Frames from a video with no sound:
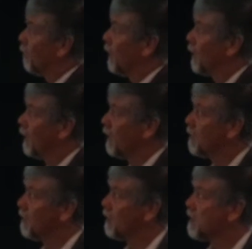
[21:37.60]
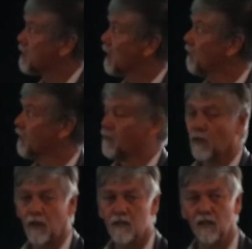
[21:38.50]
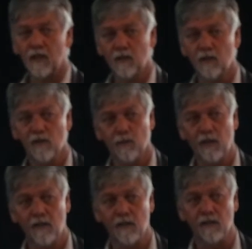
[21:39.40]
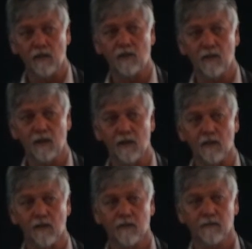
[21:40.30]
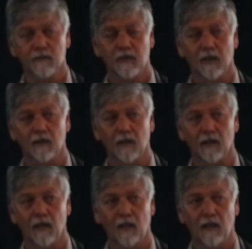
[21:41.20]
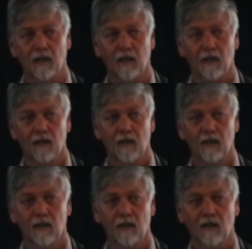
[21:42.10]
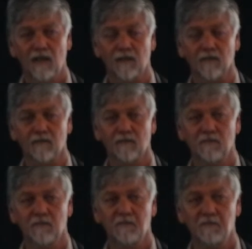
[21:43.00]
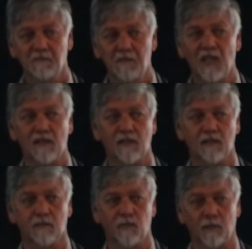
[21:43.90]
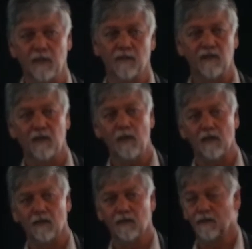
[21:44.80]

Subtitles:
But it led to the discovery of 19 new species in 2 years down there, and I thought, that's probably a fair bit.